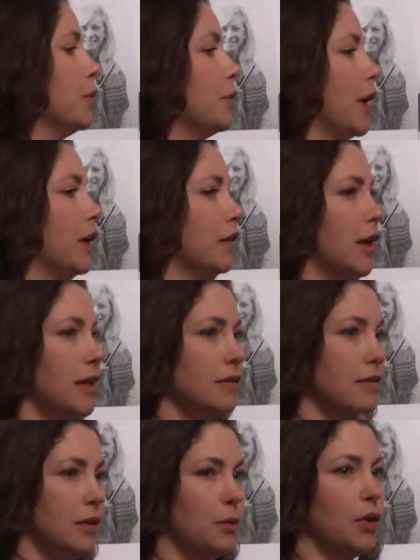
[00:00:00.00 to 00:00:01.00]
if we
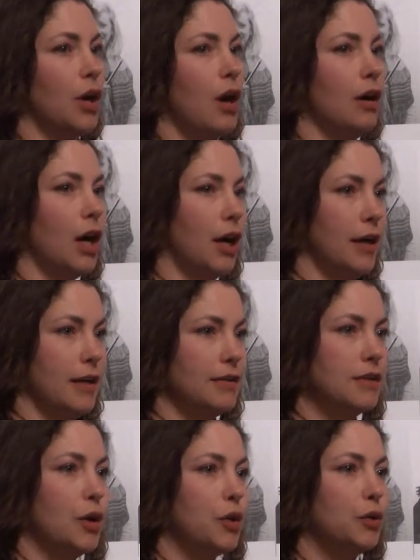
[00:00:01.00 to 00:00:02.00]
recognize that we're all
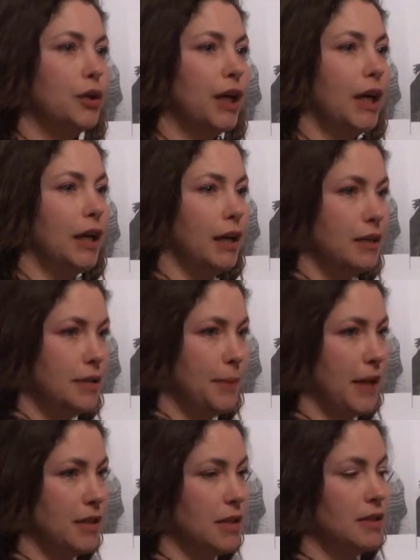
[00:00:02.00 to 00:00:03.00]
artists, co-creating in
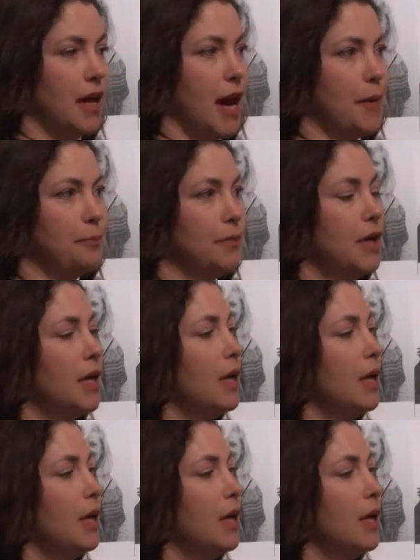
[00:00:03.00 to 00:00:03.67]
space and time.